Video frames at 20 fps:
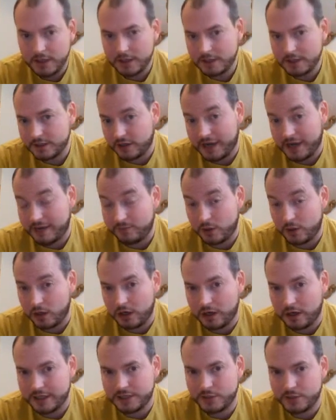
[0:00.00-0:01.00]
Because I haven't got a
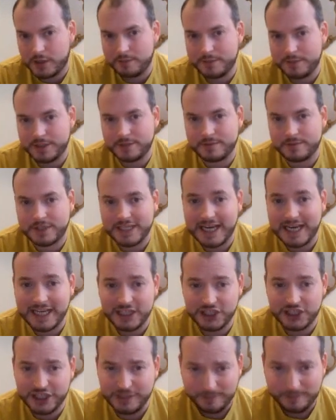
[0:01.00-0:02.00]
light square bishop to
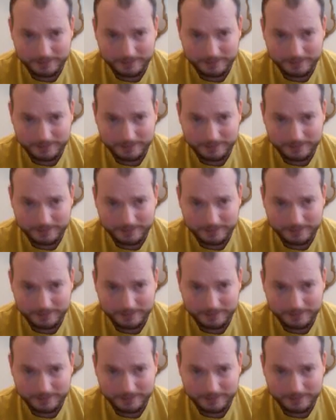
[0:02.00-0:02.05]
challenge it.